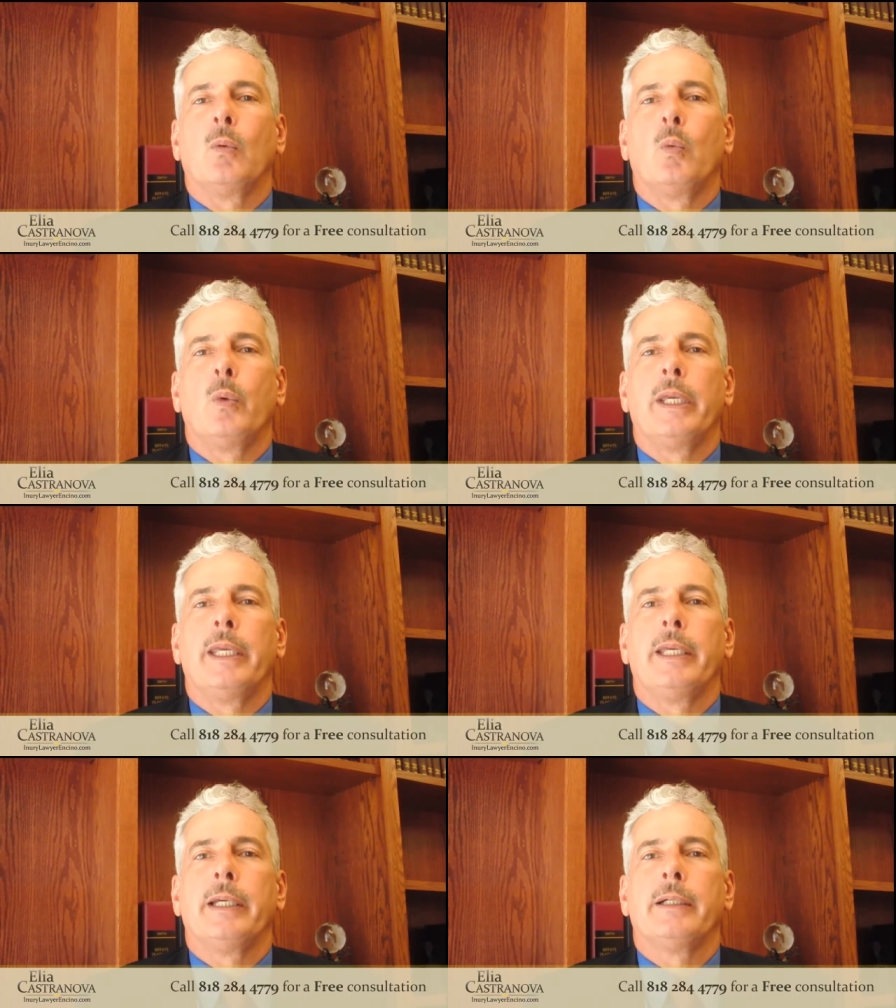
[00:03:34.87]

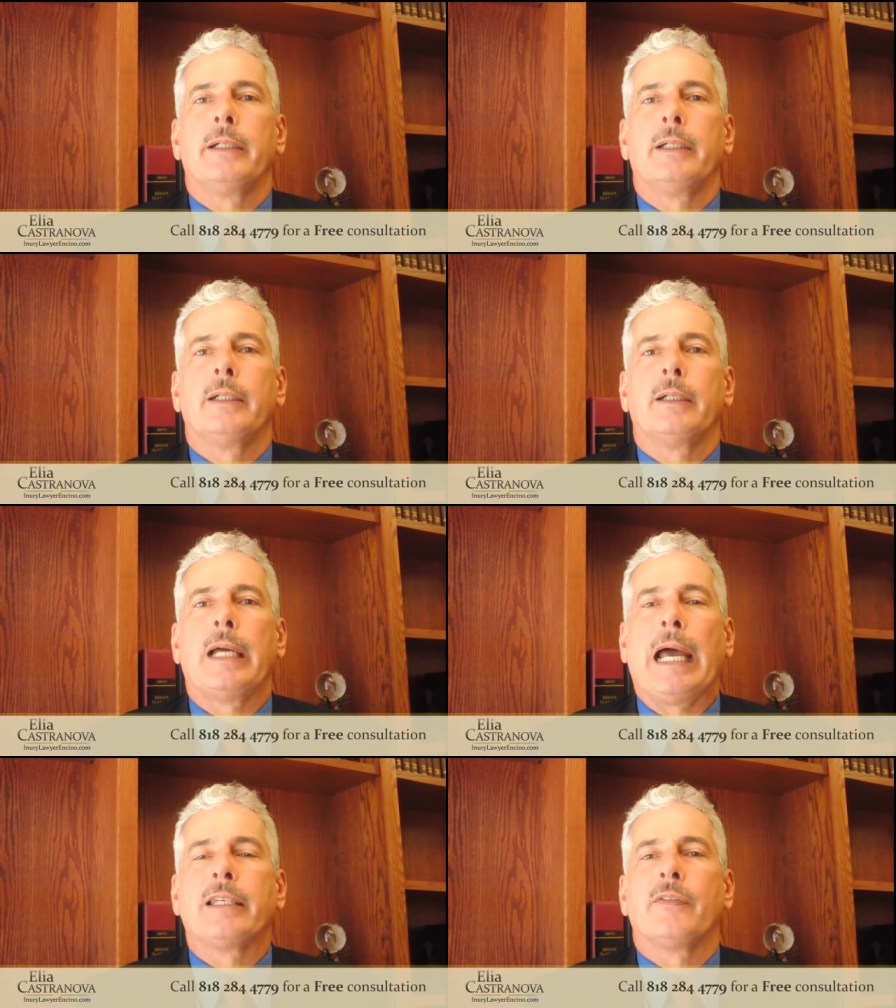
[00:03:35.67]
We
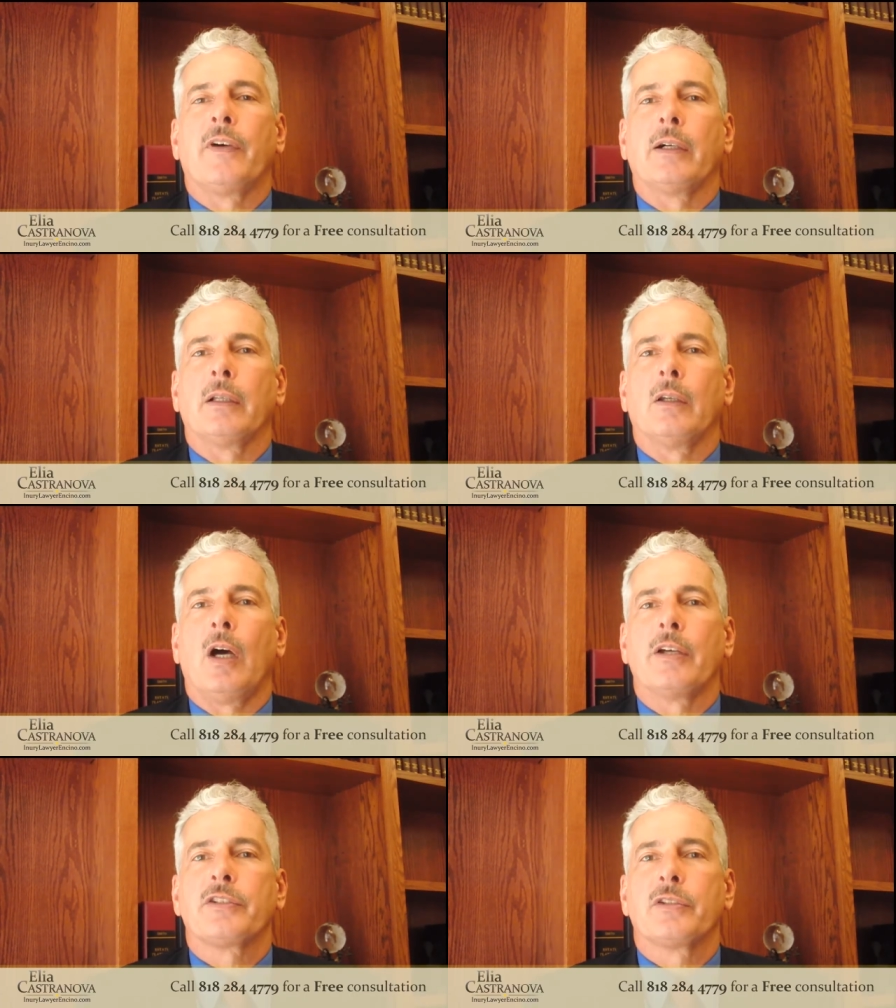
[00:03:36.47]
had to file a
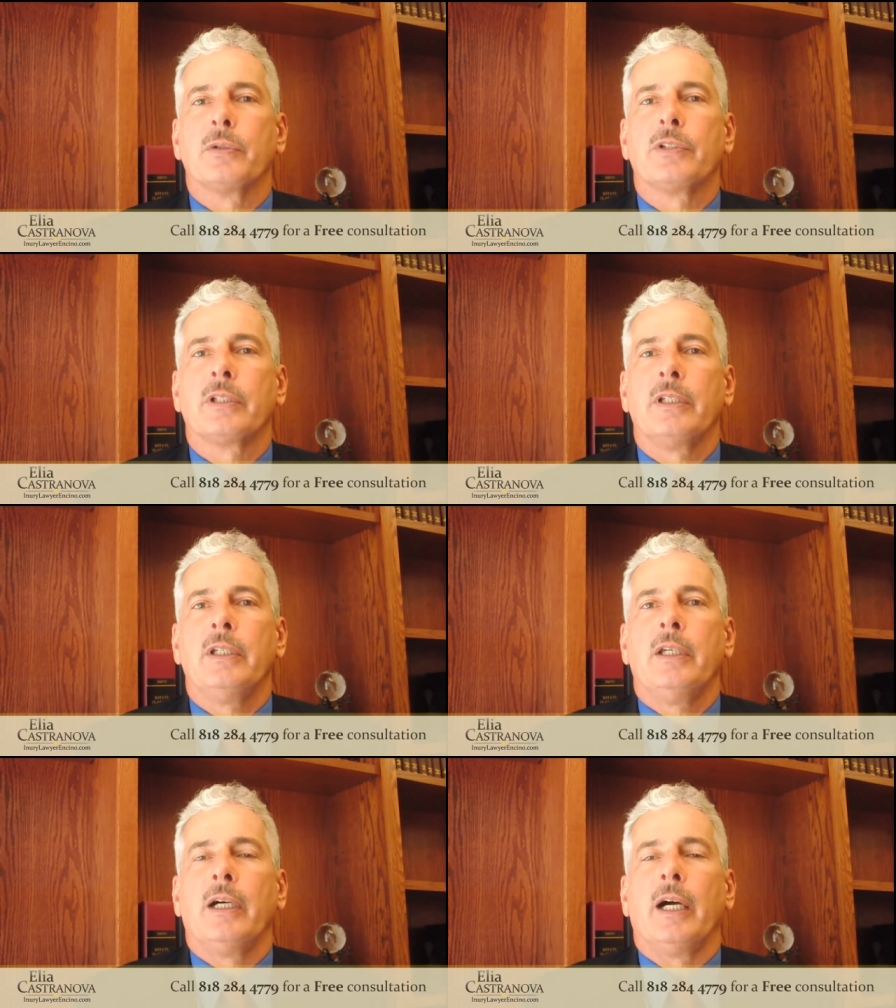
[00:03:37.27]
lawsuit
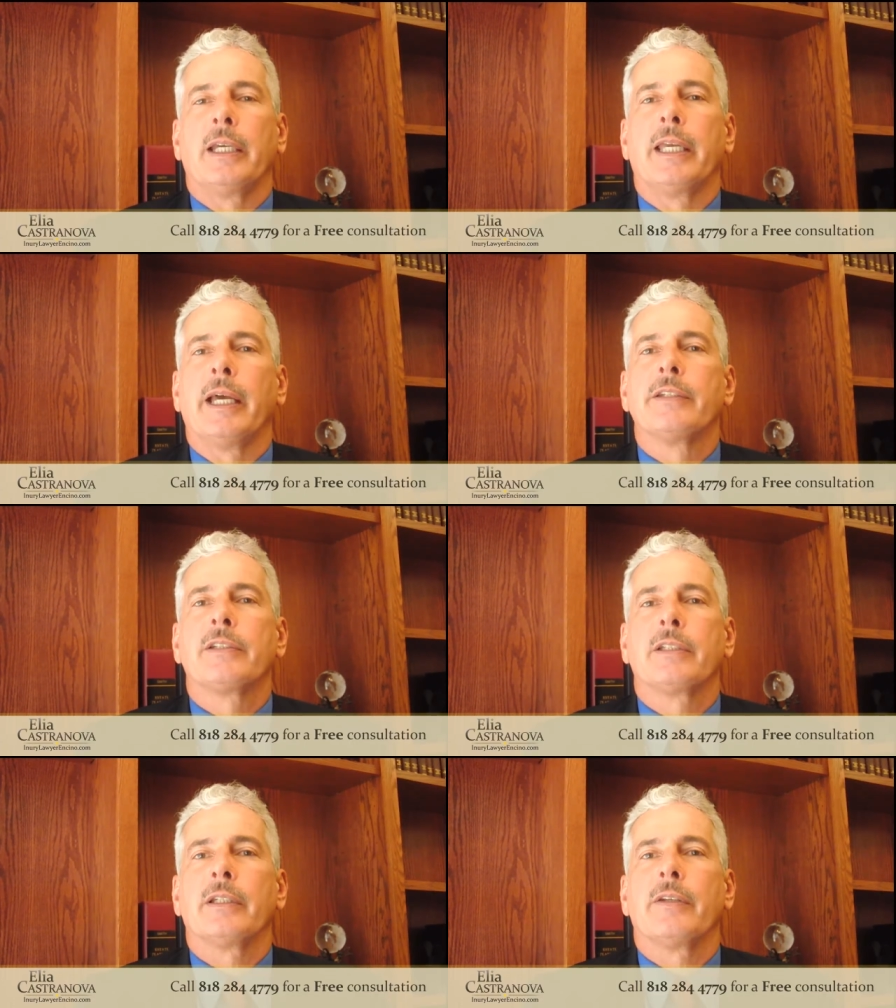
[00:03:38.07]

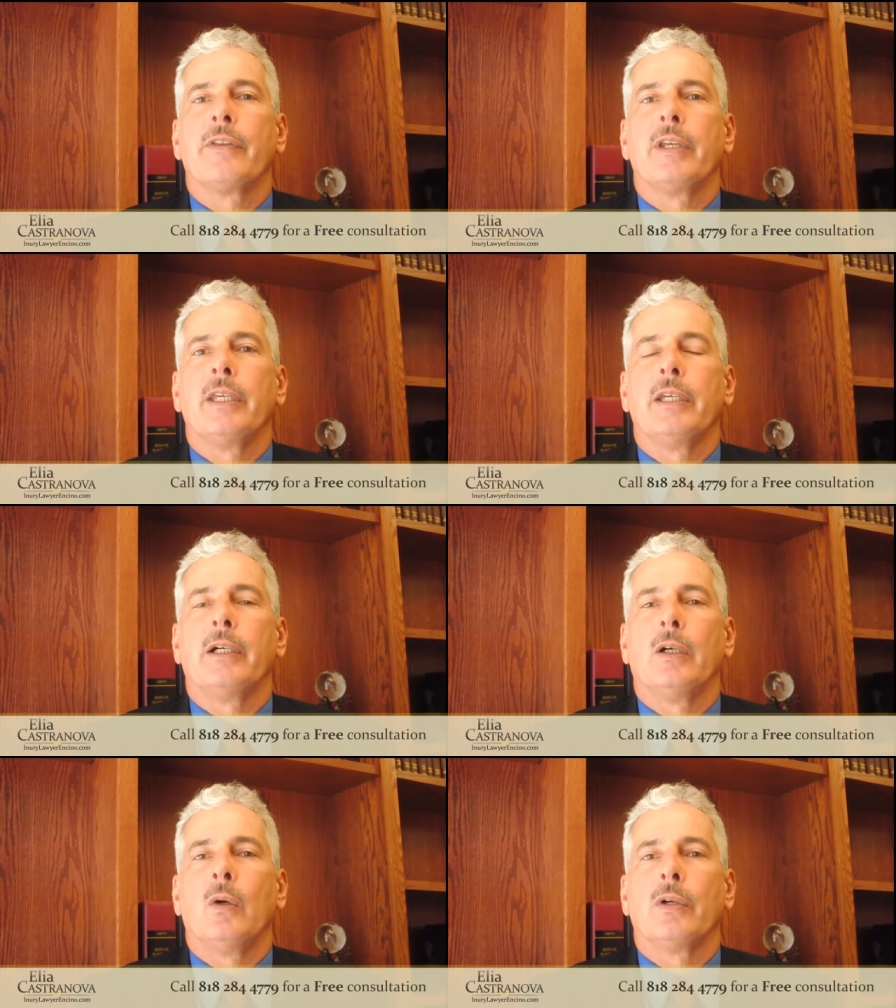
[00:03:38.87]
against the
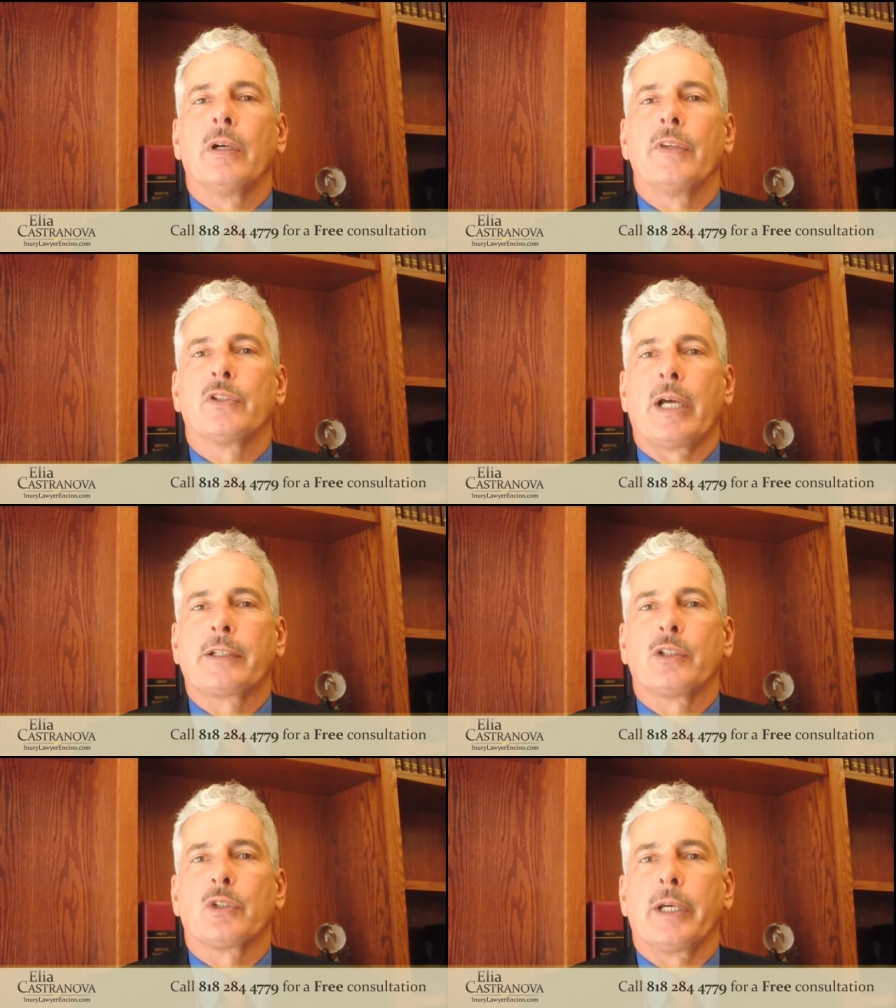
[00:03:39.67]
owner of the
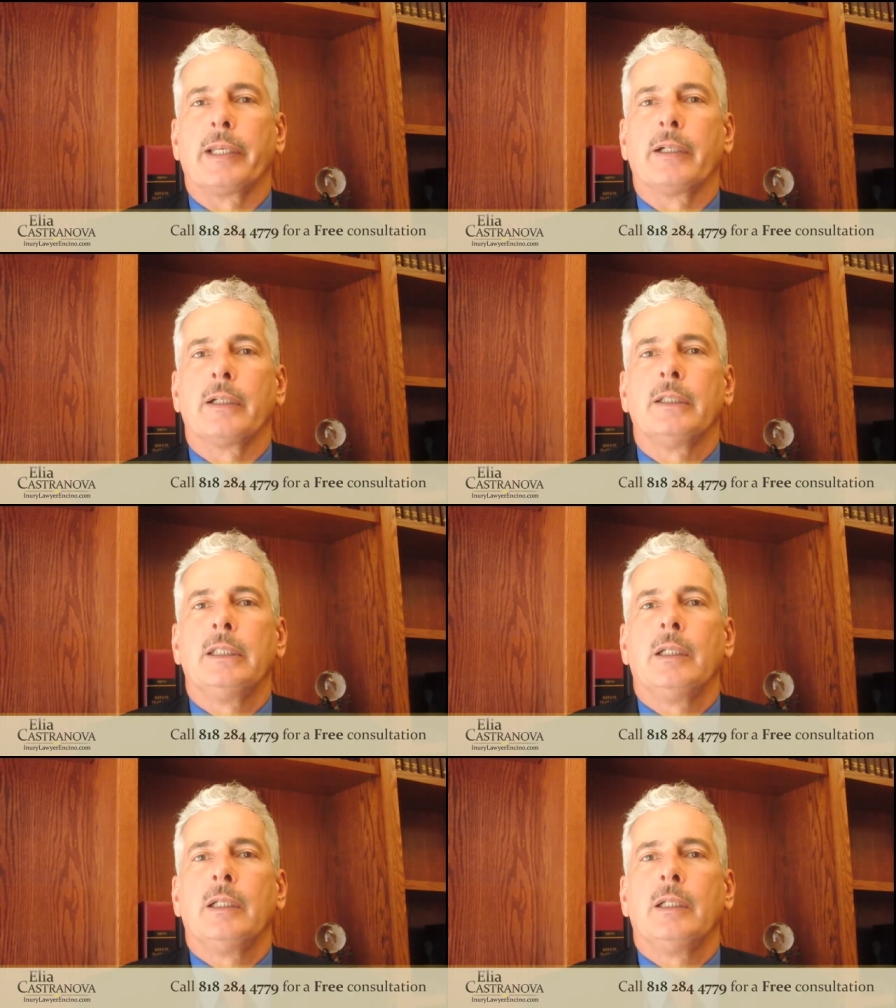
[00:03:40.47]
tractor trailer.